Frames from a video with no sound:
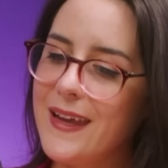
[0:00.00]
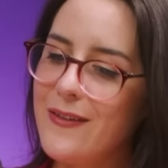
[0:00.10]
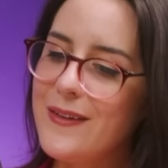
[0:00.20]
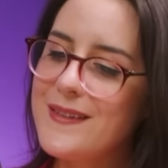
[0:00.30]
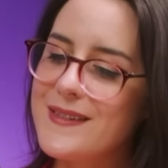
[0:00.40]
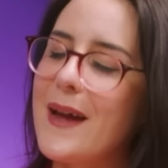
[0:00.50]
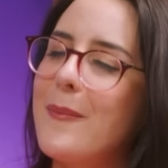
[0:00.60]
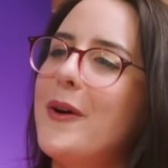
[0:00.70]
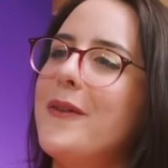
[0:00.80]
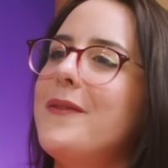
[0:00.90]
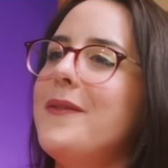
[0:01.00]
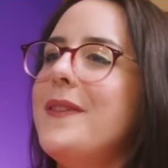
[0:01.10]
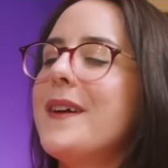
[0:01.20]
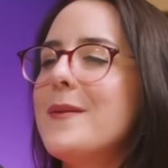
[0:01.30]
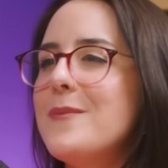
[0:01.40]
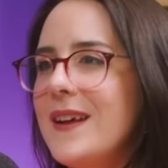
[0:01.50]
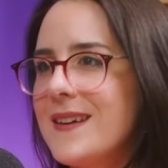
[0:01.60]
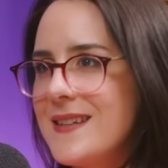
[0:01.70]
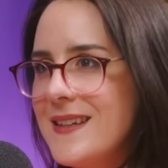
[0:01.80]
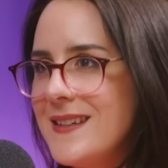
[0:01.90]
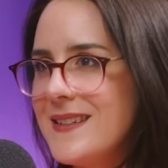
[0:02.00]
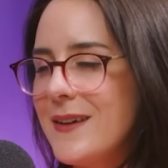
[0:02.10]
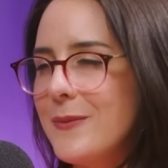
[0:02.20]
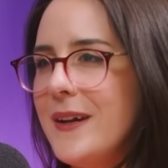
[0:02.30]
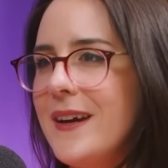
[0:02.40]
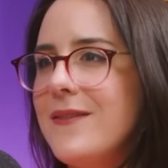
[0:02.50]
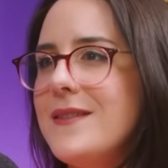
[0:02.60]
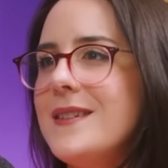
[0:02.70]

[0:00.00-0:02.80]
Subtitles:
Given some of the complexities that we have